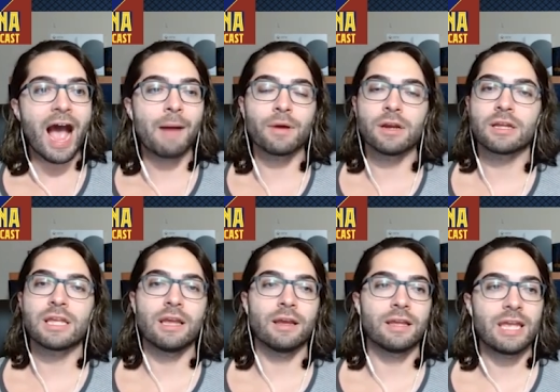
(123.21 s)
I'm gonna
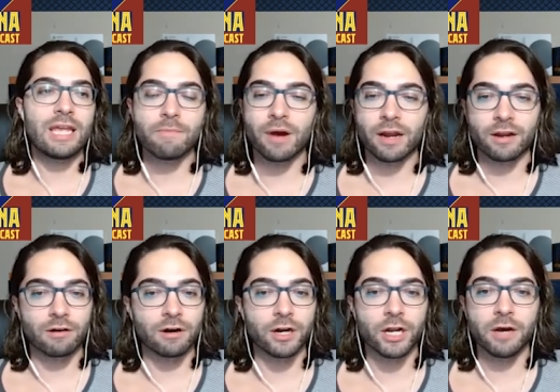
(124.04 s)
get, keep my
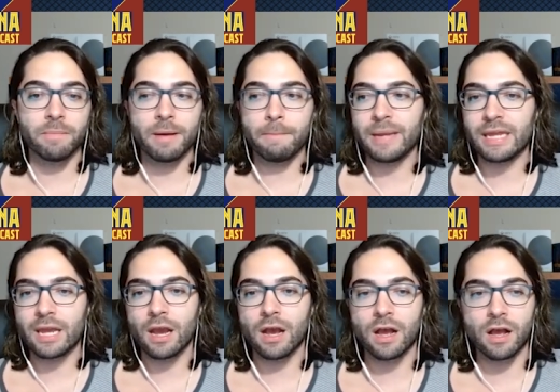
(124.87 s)
guard up
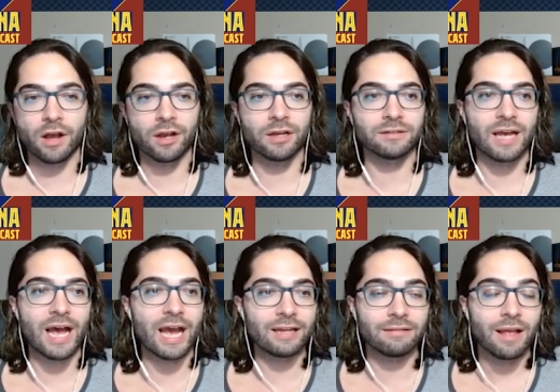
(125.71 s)
because
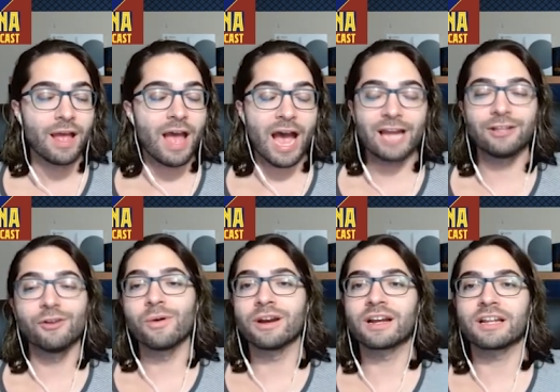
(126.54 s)
I I
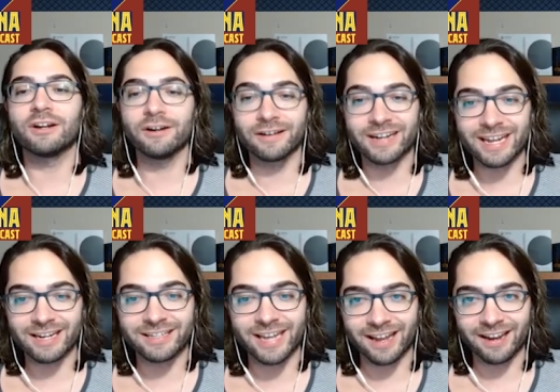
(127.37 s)
don't want to get hurt
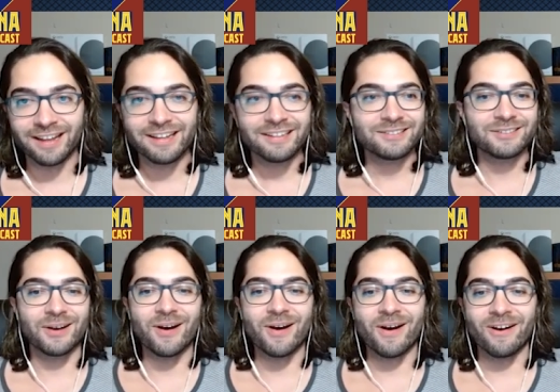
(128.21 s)
again, Dan.
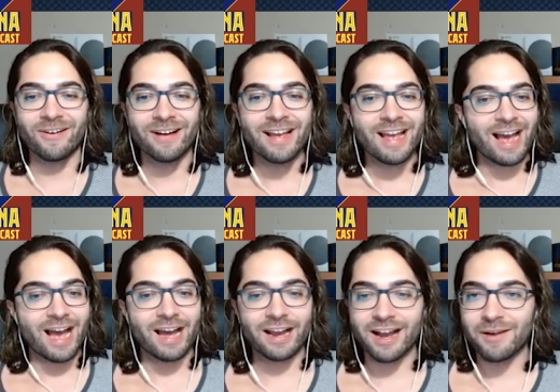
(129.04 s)
So
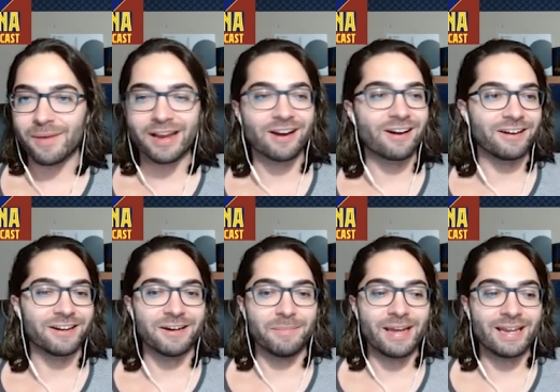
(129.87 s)
I got my guard
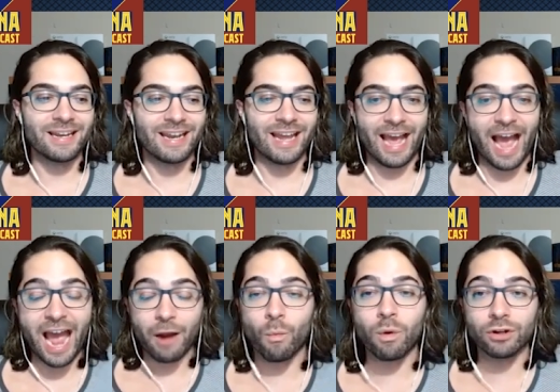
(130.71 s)
up, and
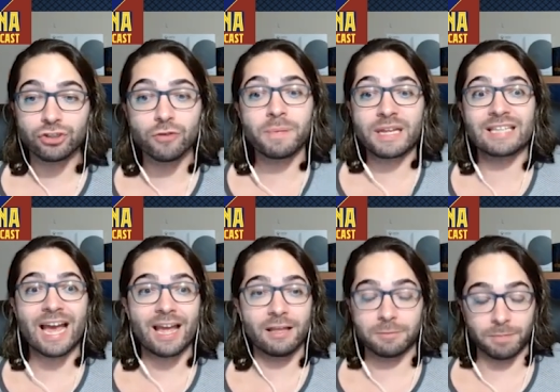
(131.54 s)
I want to because
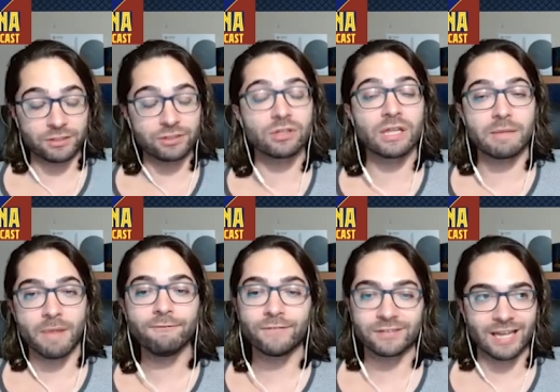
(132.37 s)
I, especially
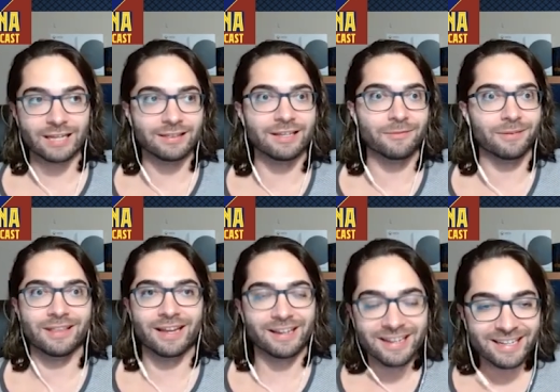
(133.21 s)
Memphis, I think with
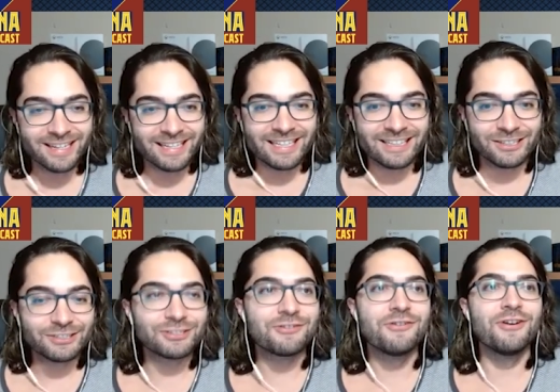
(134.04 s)
like
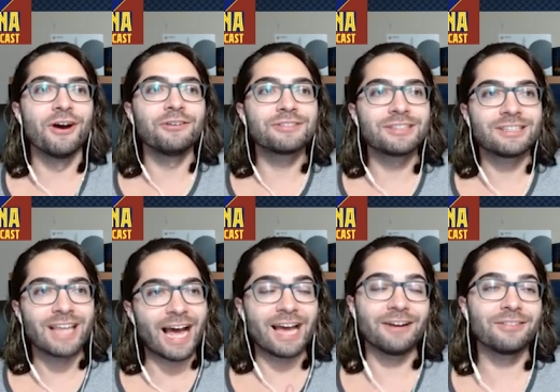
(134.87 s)
there's no
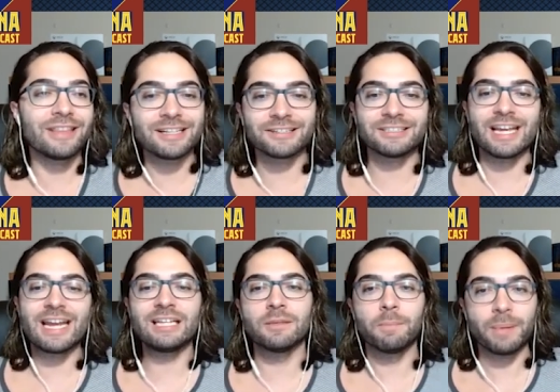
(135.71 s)
I don't think there's
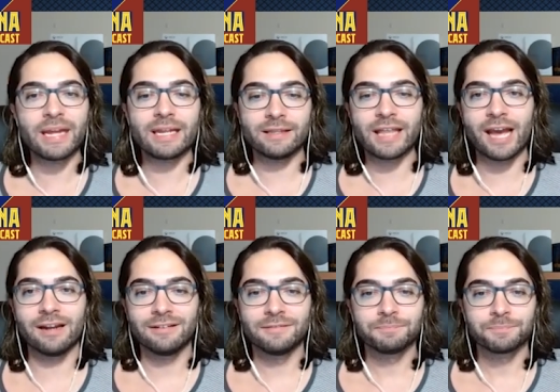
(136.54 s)
any debate that